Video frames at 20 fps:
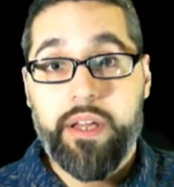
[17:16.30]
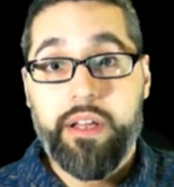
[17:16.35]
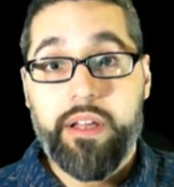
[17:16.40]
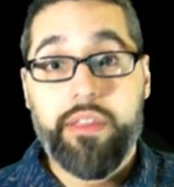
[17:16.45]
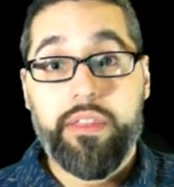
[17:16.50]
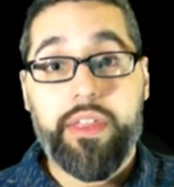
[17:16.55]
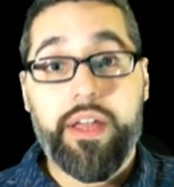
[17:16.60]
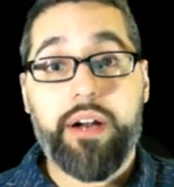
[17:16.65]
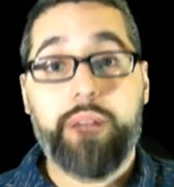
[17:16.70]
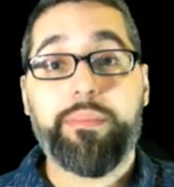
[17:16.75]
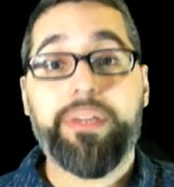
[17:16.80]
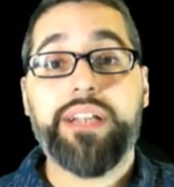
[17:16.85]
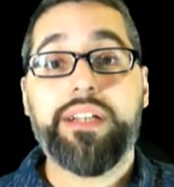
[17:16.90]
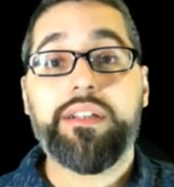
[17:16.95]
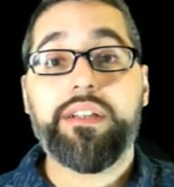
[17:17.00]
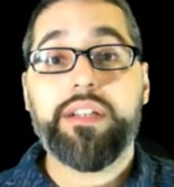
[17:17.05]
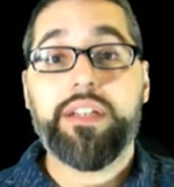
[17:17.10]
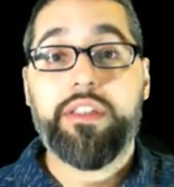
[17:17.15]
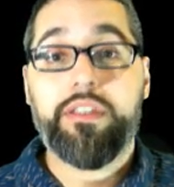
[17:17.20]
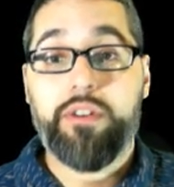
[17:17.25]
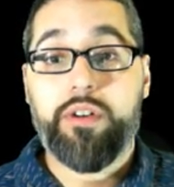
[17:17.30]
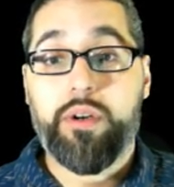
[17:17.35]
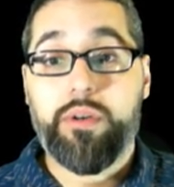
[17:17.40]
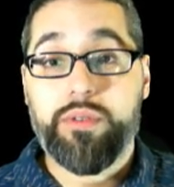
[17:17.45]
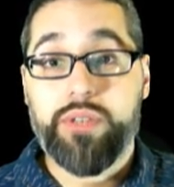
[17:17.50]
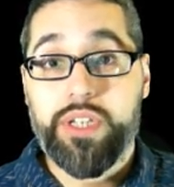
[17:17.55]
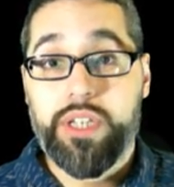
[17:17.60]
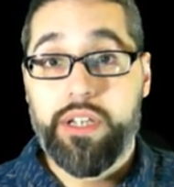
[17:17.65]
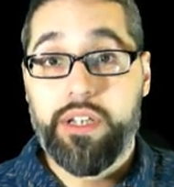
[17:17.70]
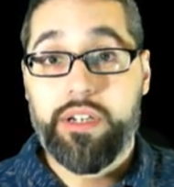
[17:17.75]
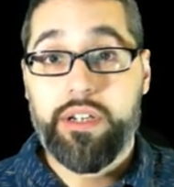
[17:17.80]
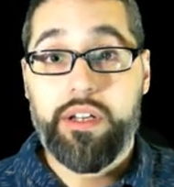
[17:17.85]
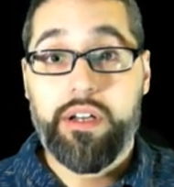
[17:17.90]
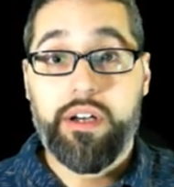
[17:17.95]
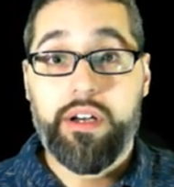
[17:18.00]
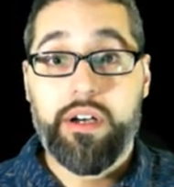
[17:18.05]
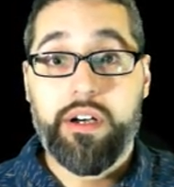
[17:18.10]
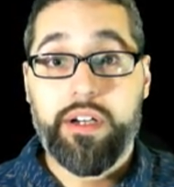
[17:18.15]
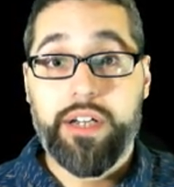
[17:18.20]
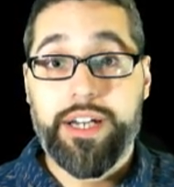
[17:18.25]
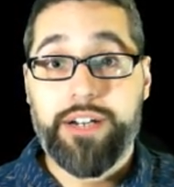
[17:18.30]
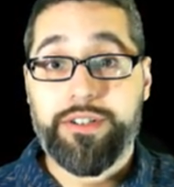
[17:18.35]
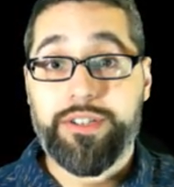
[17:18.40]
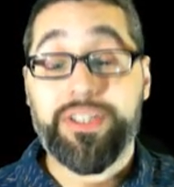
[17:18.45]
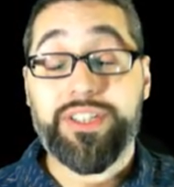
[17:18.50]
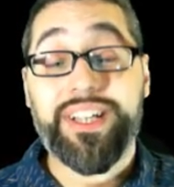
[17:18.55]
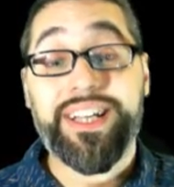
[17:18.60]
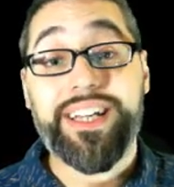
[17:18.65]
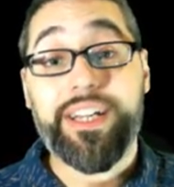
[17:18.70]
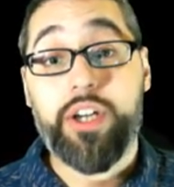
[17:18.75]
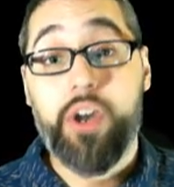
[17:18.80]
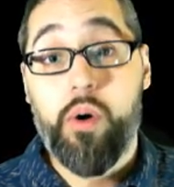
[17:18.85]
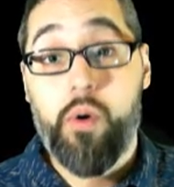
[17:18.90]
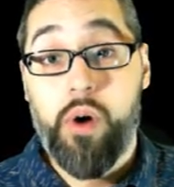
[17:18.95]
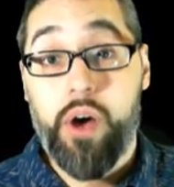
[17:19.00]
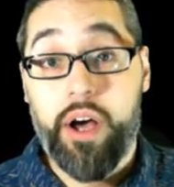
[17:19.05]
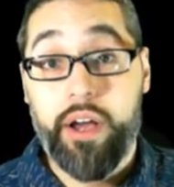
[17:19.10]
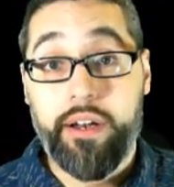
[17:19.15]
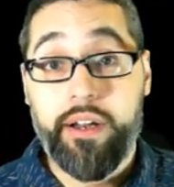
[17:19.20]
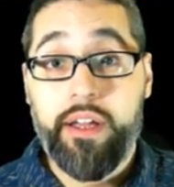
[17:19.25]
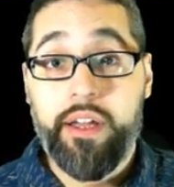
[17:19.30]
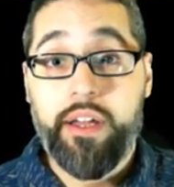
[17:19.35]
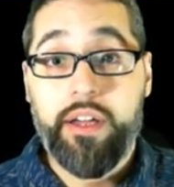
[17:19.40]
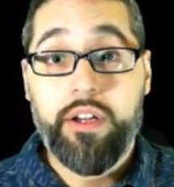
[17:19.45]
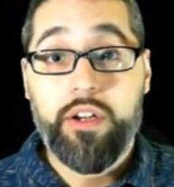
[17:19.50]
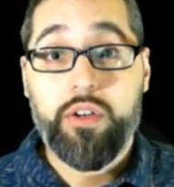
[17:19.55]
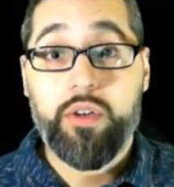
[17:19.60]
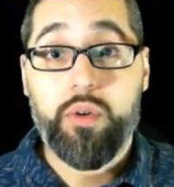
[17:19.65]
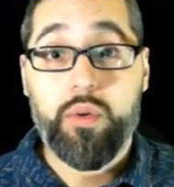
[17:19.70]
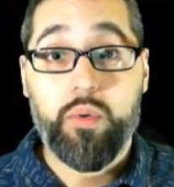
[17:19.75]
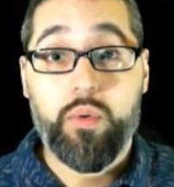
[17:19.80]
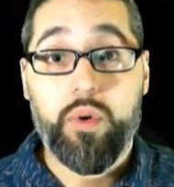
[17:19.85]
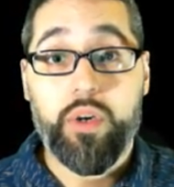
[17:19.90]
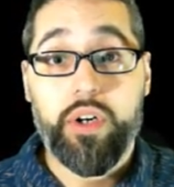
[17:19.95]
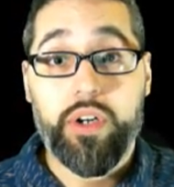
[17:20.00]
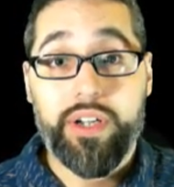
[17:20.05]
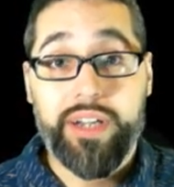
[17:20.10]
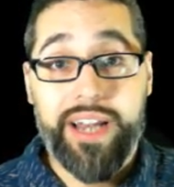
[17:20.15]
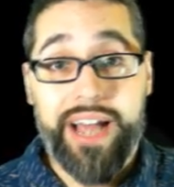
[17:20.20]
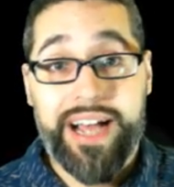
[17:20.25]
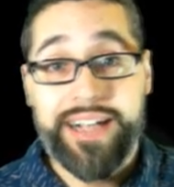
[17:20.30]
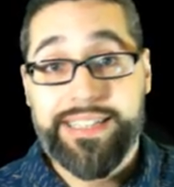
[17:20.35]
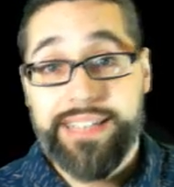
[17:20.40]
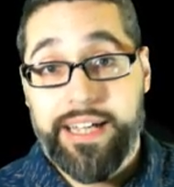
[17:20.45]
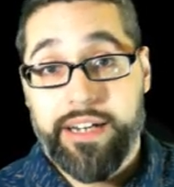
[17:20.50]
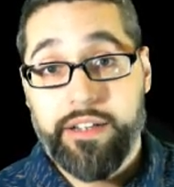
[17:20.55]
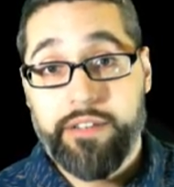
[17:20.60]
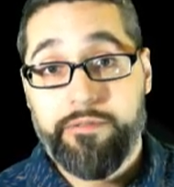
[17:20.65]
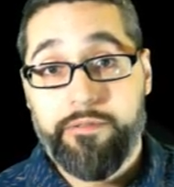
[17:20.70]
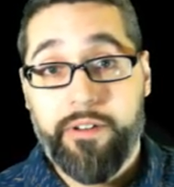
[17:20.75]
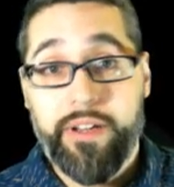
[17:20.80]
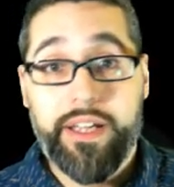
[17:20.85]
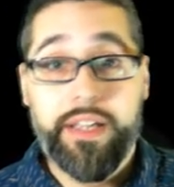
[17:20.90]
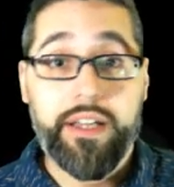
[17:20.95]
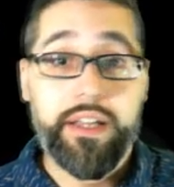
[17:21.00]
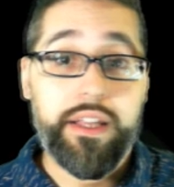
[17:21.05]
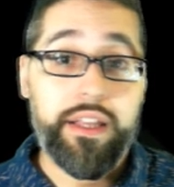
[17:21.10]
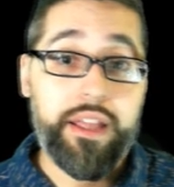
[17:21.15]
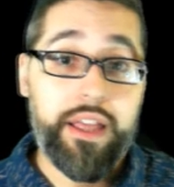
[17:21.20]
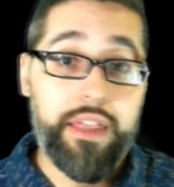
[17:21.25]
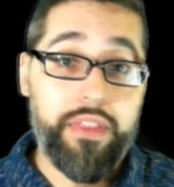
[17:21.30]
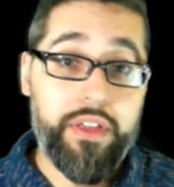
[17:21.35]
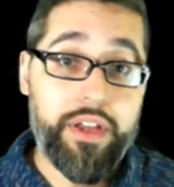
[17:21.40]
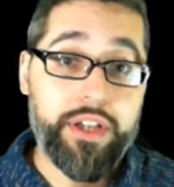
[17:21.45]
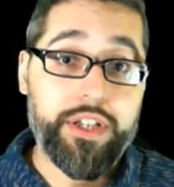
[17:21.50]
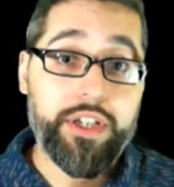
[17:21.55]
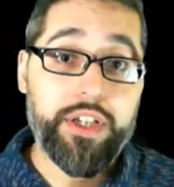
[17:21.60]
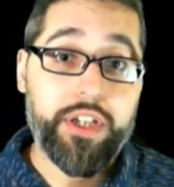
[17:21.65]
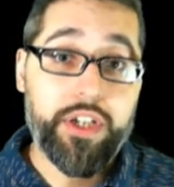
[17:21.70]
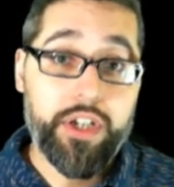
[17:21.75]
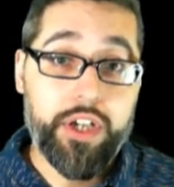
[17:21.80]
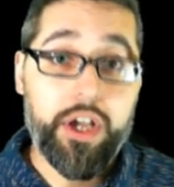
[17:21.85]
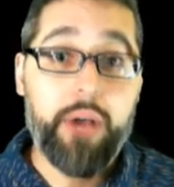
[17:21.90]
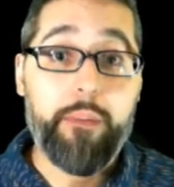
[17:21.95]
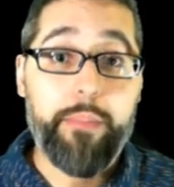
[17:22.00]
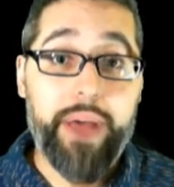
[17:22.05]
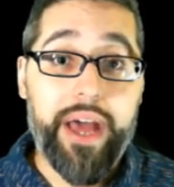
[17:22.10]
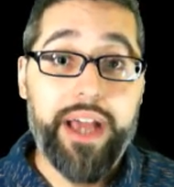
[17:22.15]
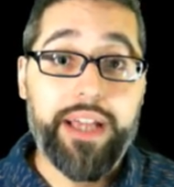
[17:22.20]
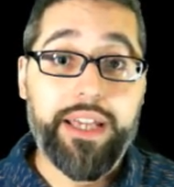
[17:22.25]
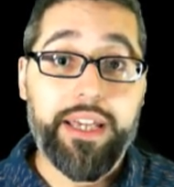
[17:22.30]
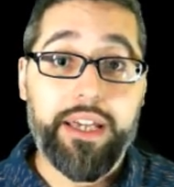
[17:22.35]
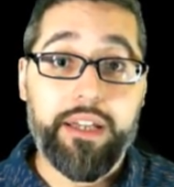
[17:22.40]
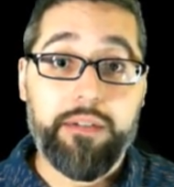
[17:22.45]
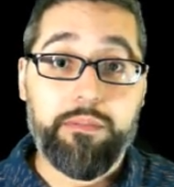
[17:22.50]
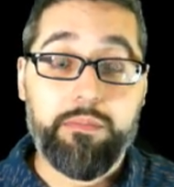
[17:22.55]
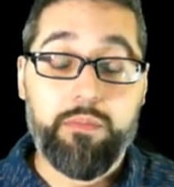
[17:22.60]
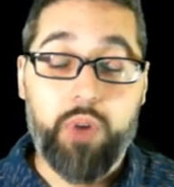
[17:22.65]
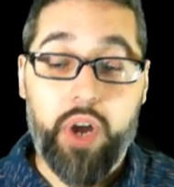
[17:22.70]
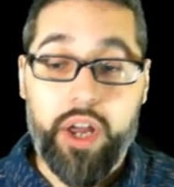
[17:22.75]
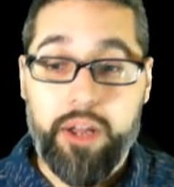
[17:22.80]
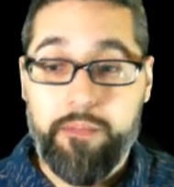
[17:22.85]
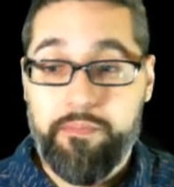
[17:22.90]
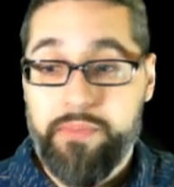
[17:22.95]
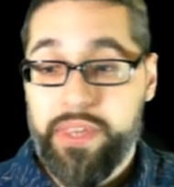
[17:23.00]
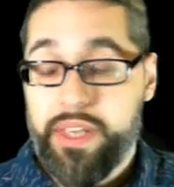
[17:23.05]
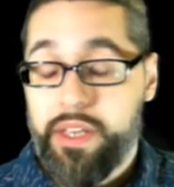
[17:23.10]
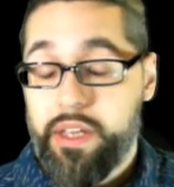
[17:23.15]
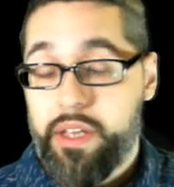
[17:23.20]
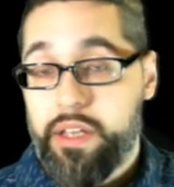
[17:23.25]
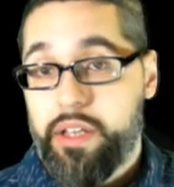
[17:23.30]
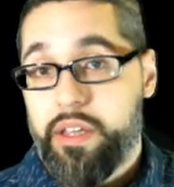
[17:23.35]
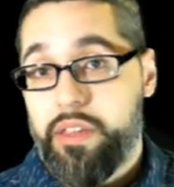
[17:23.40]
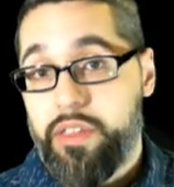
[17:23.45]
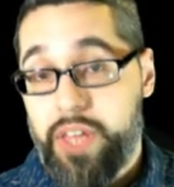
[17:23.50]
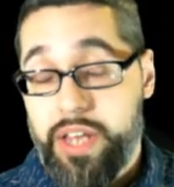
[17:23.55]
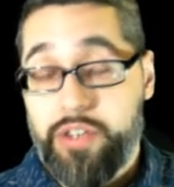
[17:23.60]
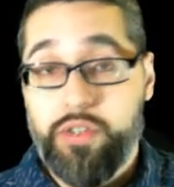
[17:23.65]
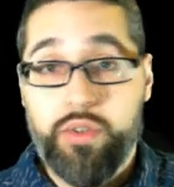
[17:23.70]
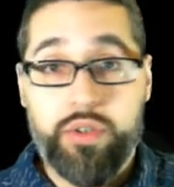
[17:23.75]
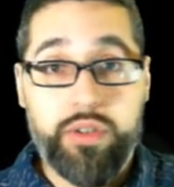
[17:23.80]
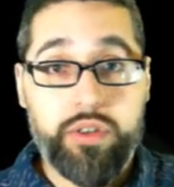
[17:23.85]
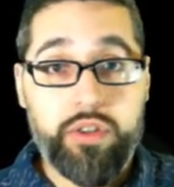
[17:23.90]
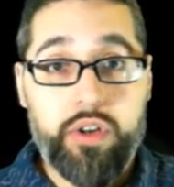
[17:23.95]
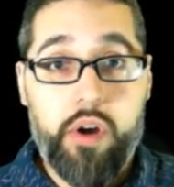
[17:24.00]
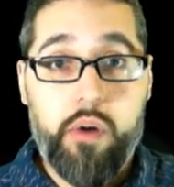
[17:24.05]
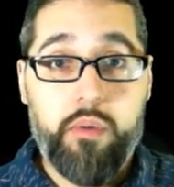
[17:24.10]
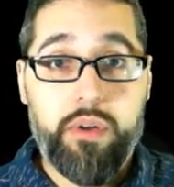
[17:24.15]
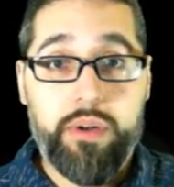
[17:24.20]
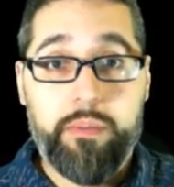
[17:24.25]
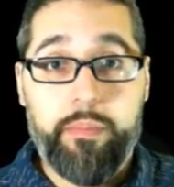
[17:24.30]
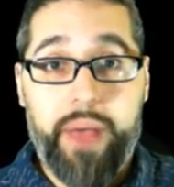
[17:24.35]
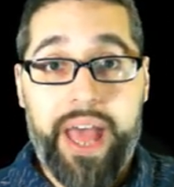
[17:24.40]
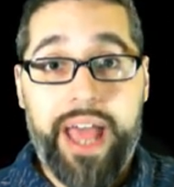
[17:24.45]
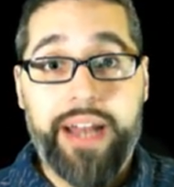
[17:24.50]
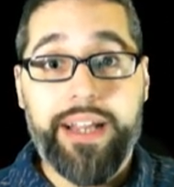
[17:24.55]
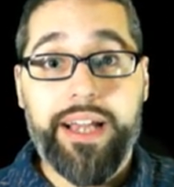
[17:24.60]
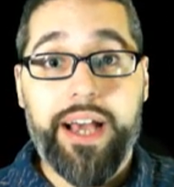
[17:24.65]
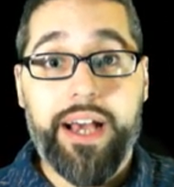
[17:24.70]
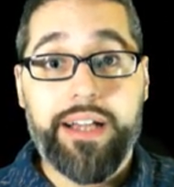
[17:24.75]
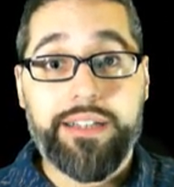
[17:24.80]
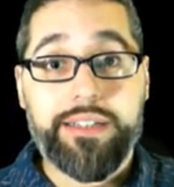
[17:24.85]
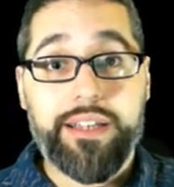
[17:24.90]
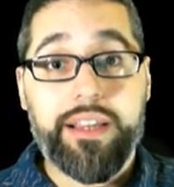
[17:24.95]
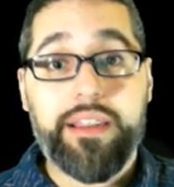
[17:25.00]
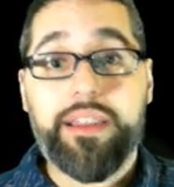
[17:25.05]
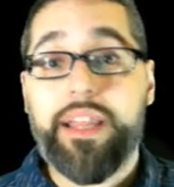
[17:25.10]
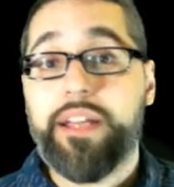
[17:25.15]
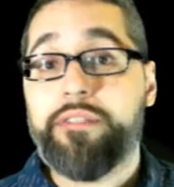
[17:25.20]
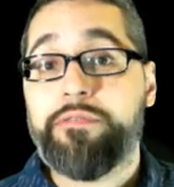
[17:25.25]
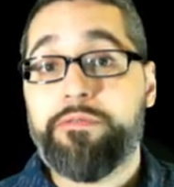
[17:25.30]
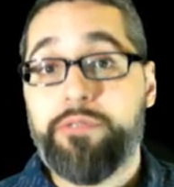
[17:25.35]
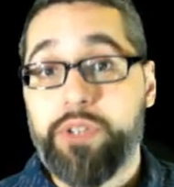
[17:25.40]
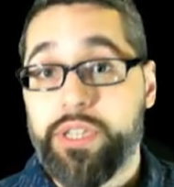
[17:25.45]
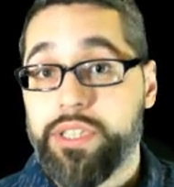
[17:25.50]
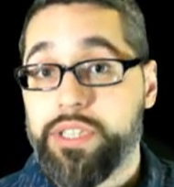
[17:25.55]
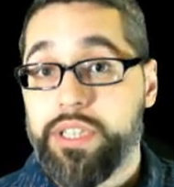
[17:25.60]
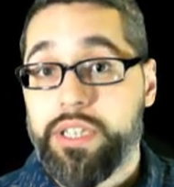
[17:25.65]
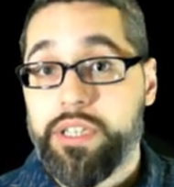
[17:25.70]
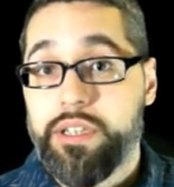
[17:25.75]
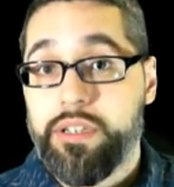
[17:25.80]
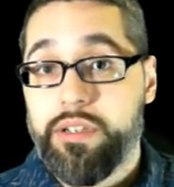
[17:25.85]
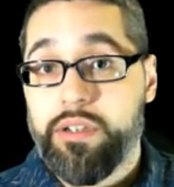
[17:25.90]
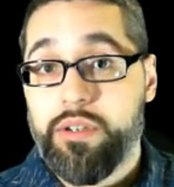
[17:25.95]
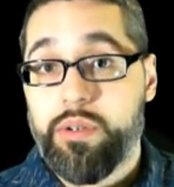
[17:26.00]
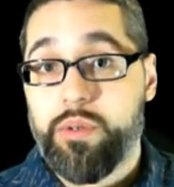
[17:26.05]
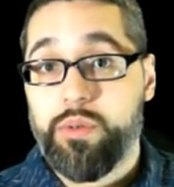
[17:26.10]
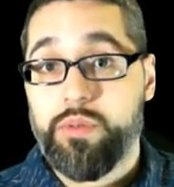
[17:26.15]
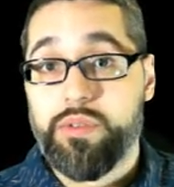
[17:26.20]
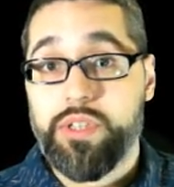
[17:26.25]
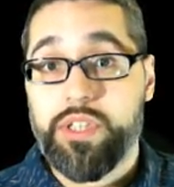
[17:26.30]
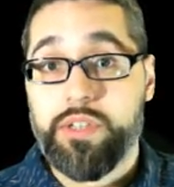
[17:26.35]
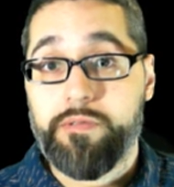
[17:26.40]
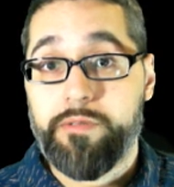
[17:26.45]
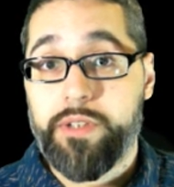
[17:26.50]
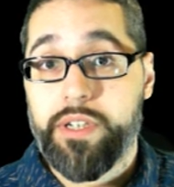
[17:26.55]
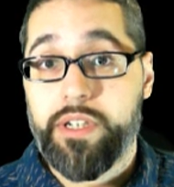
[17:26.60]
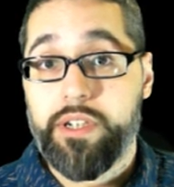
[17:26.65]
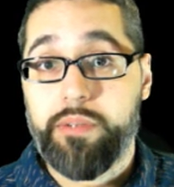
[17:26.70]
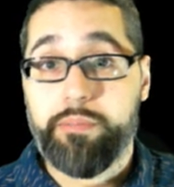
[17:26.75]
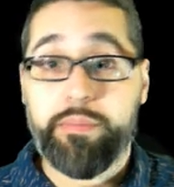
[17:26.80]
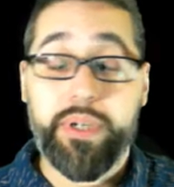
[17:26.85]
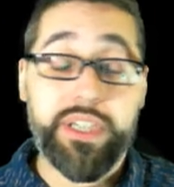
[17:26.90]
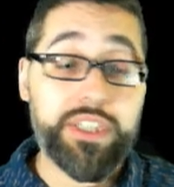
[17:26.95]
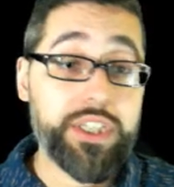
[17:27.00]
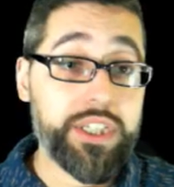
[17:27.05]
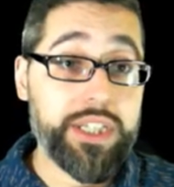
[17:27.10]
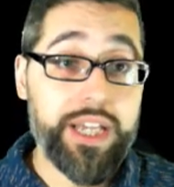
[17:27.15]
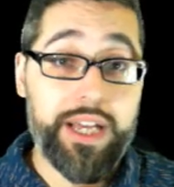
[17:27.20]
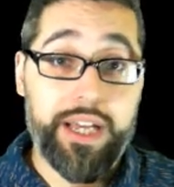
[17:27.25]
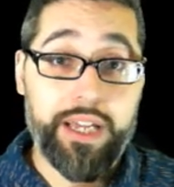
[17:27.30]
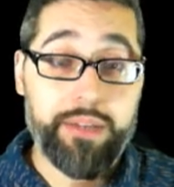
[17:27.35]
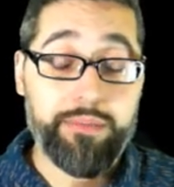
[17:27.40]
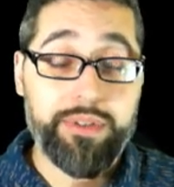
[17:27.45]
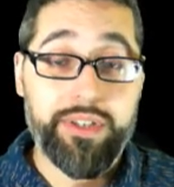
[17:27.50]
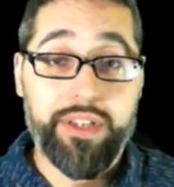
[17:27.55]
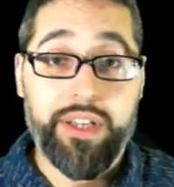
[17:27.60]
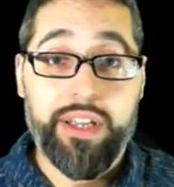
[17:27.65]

That immediately throws in characters like Gohan, who were knocked out of the fight and then come back in, right? Then you can throw in bad guys like Frieza, who's defeated a bunch of times